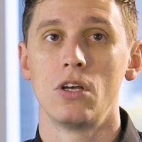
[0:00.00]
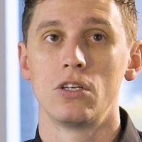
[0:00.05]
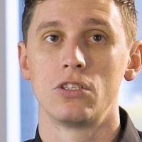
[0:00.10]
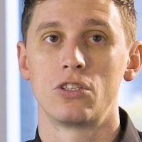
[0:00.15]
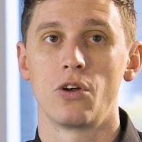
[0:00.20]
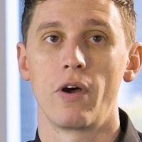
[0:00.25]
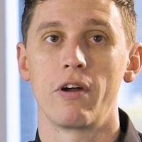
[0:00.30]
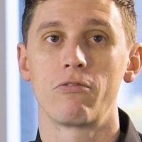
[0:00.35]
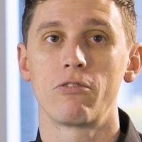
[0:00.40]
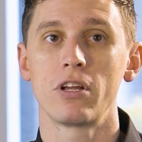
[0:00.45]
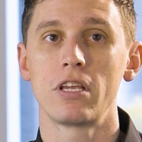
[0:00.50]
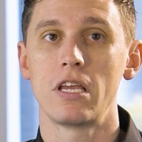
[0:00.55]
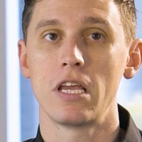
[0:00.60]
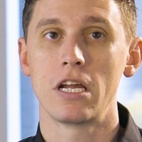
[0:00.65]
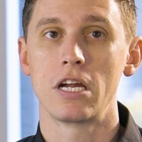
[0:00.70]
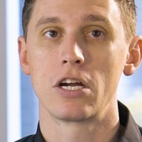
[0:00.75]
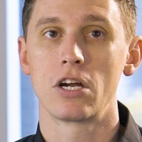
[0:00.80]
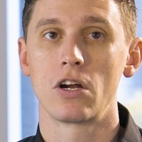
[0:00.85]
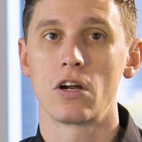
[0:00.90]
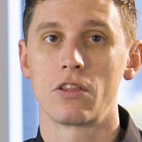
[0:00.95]
So every
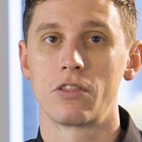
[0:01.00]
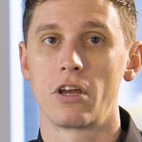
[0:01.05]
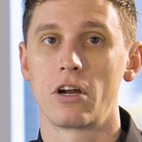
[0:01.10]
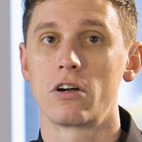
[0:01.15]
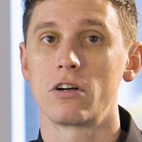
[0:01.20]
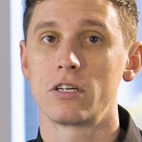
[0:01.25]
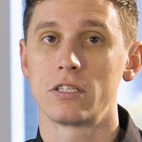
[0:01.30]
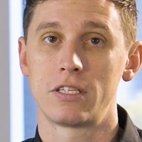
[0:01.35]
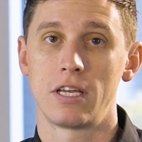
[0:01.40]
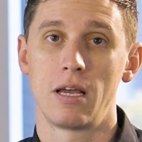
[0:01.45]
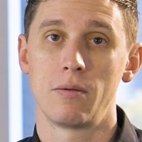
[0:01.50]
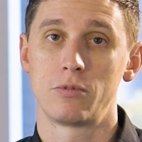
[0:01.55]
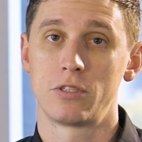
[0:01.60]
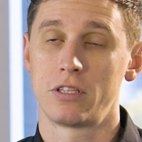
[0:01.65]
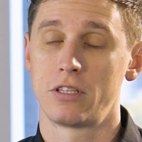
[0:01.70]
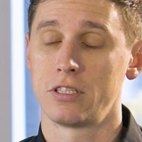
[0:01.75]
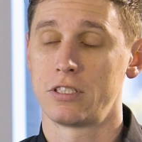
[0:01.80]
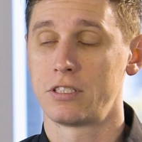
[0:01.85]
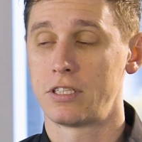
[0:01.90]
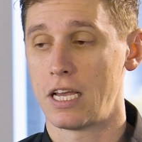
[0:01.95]
year, there are attempts
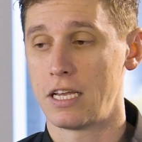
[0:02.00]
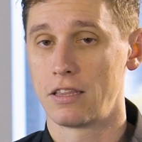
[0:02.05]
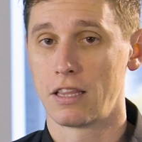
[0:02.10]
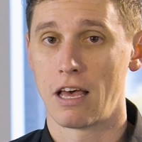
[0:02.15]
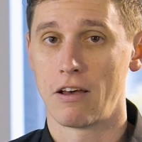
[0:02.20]
at the state